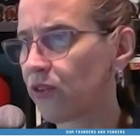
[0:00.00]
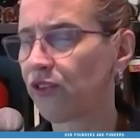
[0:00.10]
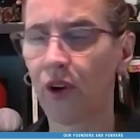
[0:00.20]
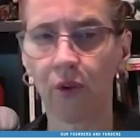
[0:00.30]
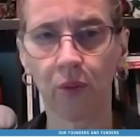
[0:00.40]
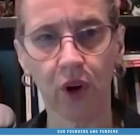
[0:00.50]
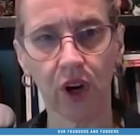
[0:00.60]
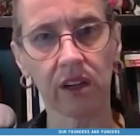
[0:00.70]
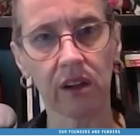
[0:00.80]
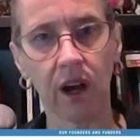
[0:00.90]
So
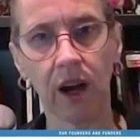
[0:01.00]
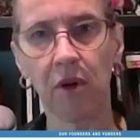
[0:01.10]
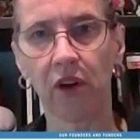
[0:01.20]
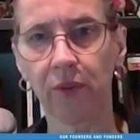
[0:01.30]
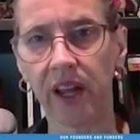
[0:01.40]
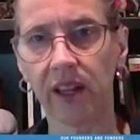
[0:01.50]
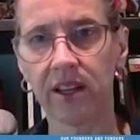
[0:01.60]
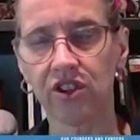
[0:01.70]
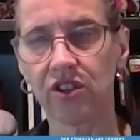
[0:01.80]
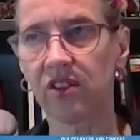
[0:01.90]
working um, on the
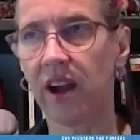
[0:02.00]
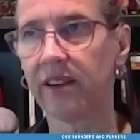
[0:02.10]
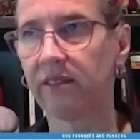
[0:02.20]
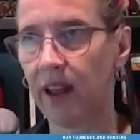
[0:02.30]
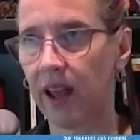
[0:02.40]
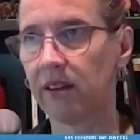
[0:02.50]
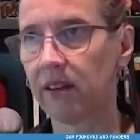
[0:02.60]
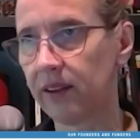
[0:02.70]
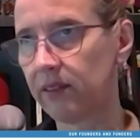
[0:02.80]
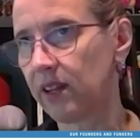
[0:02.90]
regulation side and, and
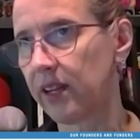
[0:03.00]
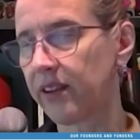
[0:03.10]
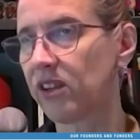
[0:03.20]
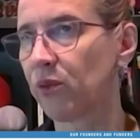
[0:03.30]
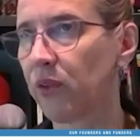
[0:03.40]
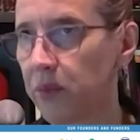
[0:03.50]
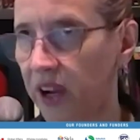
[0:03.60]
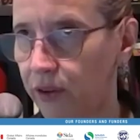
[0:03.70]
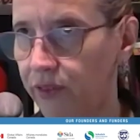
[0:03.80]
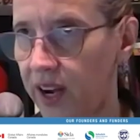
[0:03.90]
and connecting with the
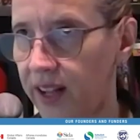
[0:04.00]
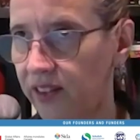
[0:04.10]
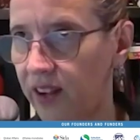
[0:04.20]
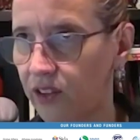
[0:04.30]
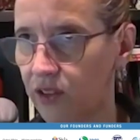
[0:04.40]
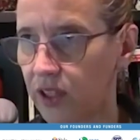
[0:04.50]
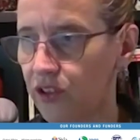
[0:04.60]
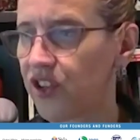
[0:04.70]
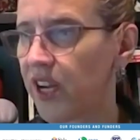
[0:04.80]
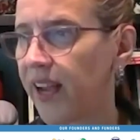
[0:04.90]
microfinance sector and
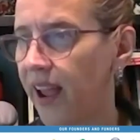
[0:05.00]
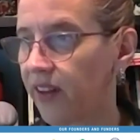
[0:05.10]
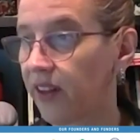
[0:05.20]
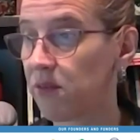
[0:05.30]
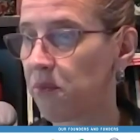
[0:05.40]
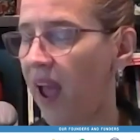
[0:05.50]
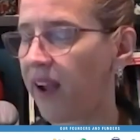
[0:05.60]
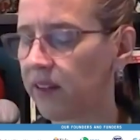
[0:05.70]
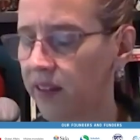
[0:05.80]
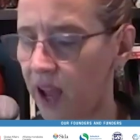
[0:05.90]
understanding how that's
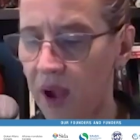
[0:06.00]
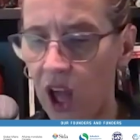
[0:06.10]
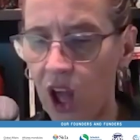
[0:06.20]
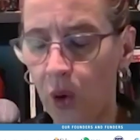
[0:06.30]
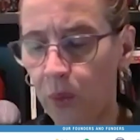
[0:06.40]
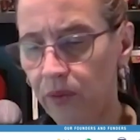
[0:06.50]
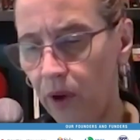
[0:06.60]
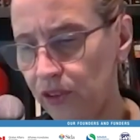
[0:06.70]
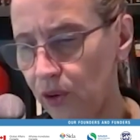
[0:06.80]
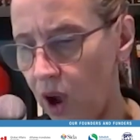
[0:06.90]
impacting them. We've
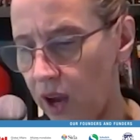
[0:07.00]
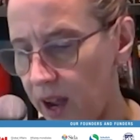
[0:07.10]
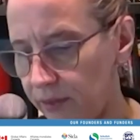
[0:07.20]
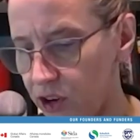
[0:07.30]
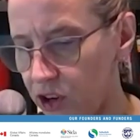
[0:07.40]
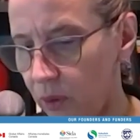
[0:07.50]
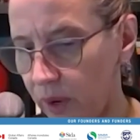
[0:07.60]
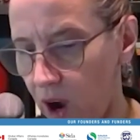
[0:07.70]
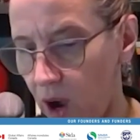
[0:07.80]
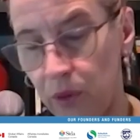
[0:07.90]
also got an effort
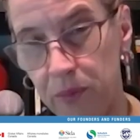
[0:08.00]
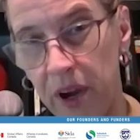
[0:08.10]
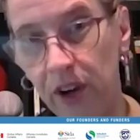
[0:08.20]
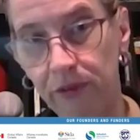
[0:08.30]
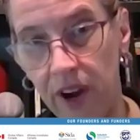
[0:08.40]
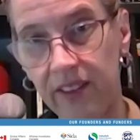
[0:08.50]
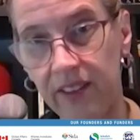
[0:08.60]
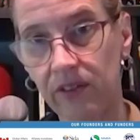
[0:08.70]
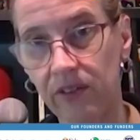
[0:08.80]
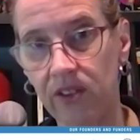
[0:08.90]
going on with
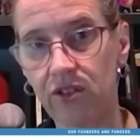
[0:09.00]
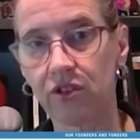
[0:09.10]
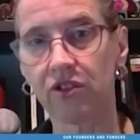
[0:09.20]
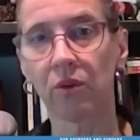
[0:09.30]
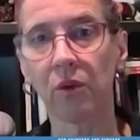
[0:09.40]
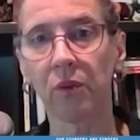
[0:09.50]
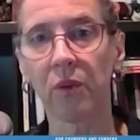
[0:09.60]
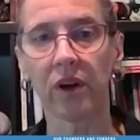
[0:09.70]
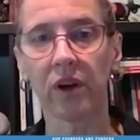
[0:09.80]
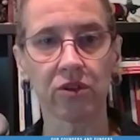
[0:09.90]
microfinance investors. So what we
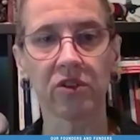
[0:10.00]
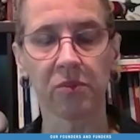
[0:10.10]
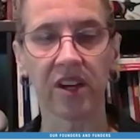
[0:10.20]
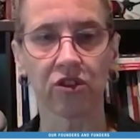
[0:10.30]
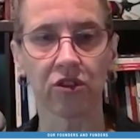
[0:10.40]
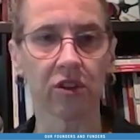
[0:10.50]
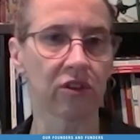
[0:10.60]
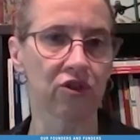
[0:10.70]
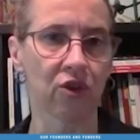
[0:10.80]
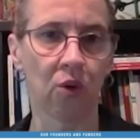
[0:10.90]
want to do is make sure that
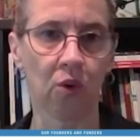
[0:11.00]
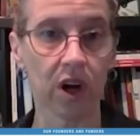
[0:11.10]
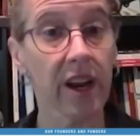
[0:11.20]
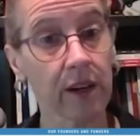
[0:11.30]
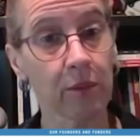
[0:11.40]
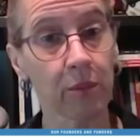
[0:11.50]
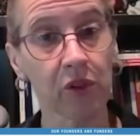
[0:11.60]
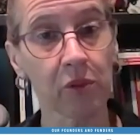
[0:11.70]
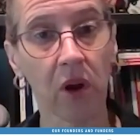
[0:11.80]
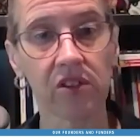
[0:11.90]
there's a coordinated
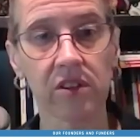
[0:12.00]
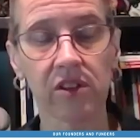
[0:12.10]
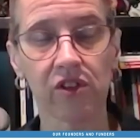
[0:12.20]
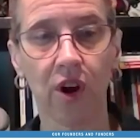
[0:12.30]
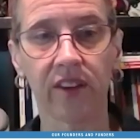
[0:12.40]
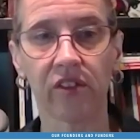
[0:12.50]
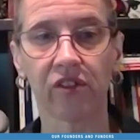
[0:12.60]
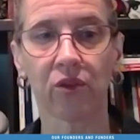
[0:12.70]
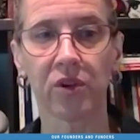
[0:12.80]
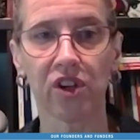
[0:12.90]
response to this
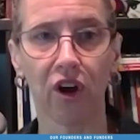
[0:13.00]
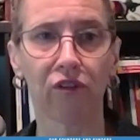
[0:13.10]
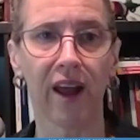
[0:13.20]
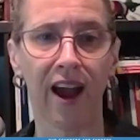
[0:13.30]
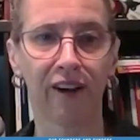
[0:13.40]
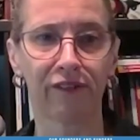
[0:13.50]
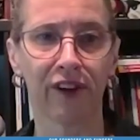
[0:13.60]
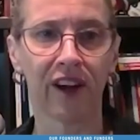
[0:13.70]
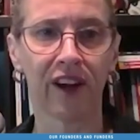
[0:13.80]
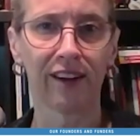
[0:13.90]
crisis, so we don't have
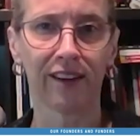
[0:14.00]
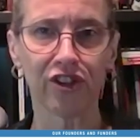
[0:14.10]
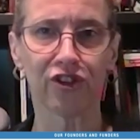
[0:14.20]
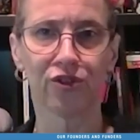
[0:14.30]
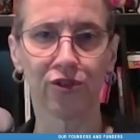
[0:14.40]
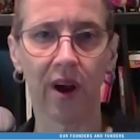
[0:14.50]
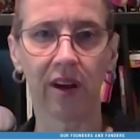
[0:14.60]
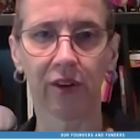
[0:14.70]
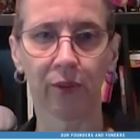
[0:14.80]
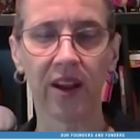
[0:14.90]
issues
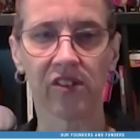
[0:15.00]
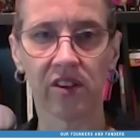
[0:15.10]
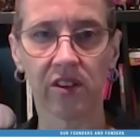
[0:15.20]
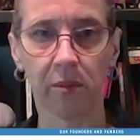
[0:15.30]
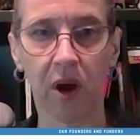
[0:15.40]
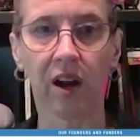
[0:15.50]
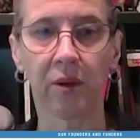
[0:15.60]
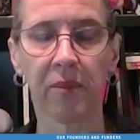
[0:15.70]
around a race to the bottom.